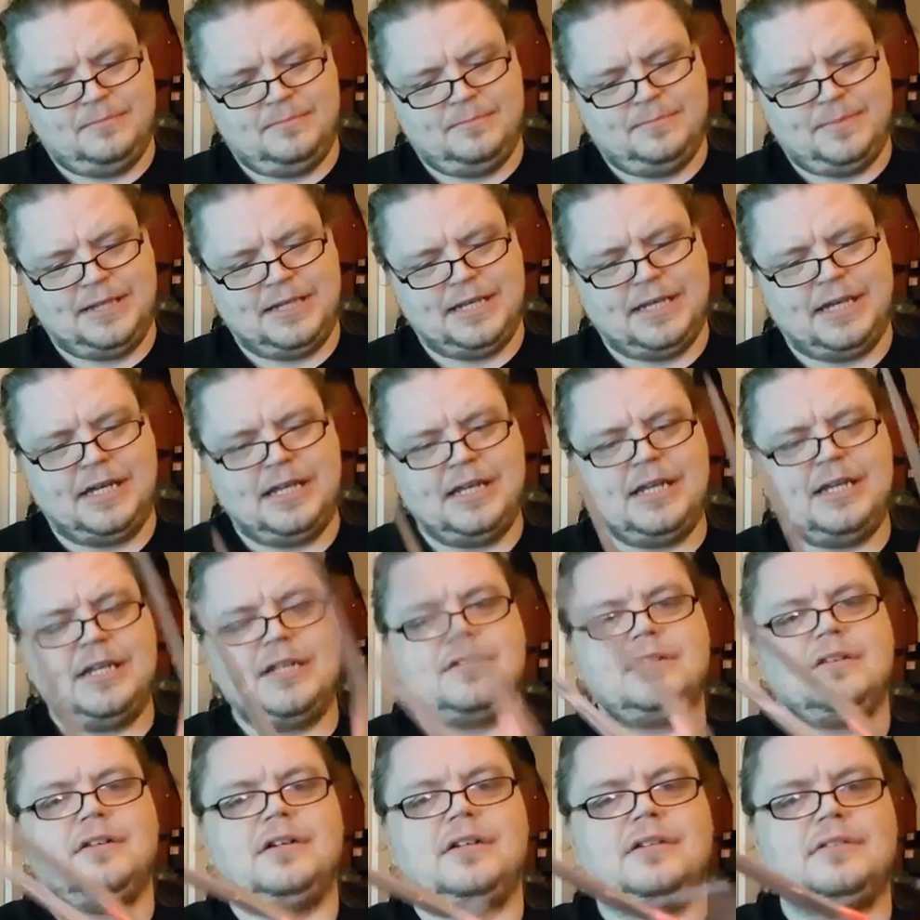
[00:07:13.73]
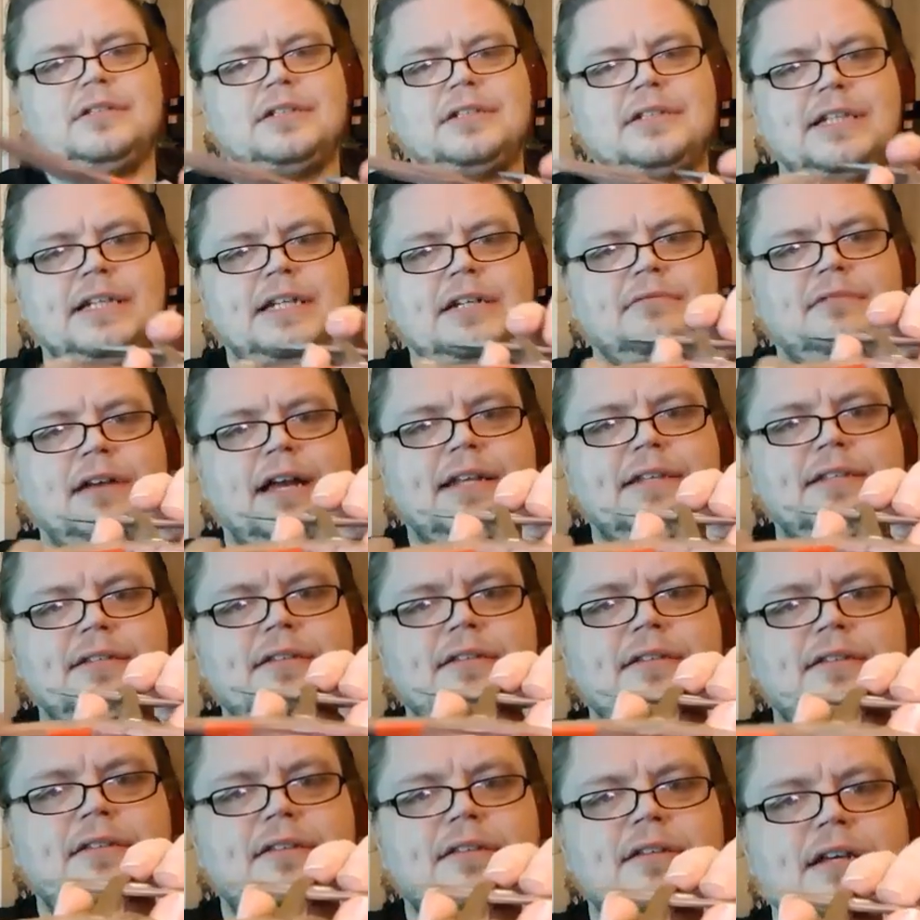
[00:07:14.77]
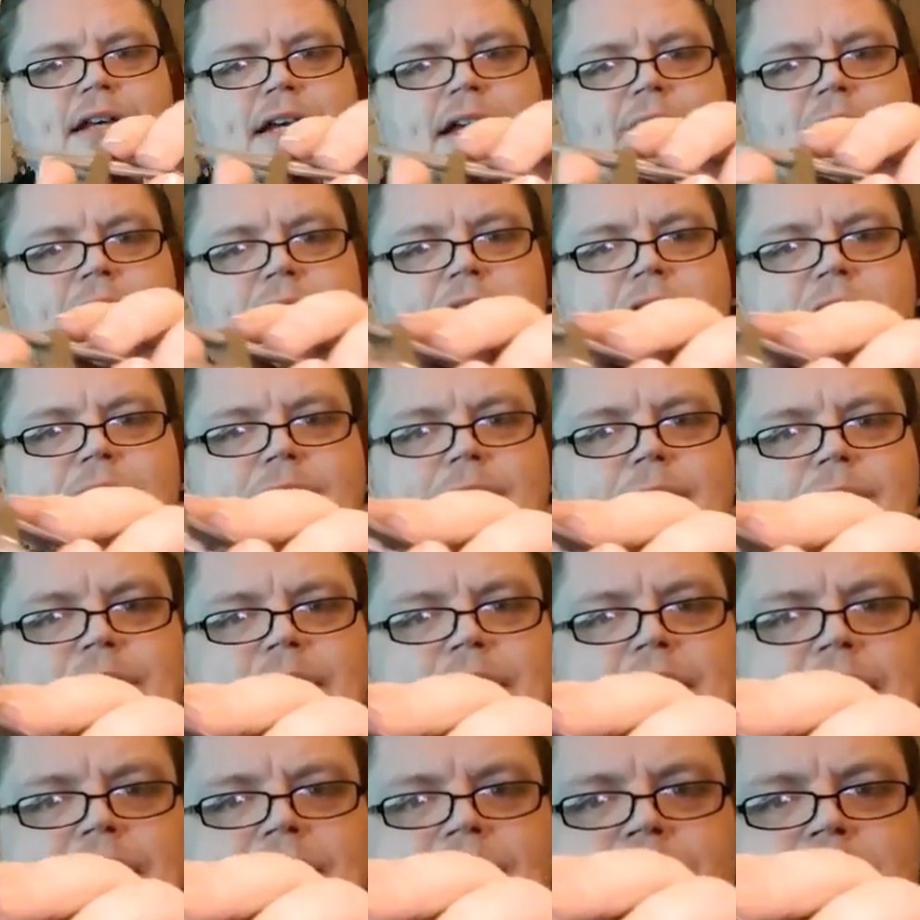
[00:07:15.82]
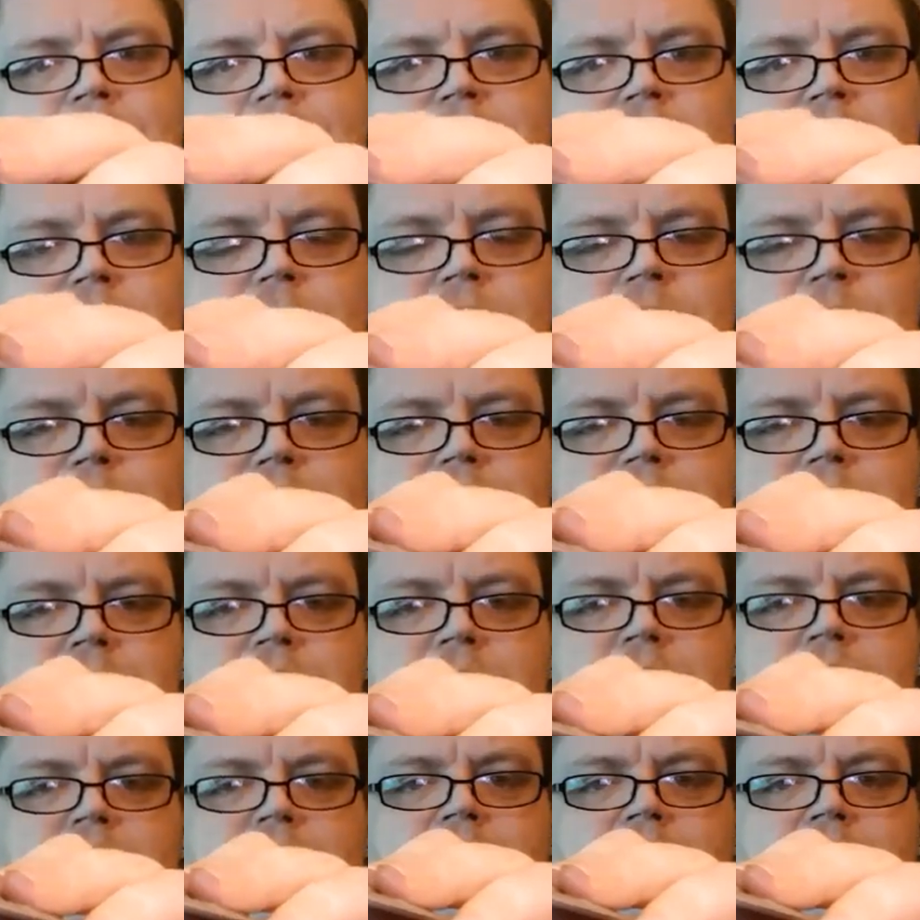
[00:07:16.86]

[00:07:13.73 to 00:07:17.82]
But yeah, it's got clear red. I don't think we get even close with this.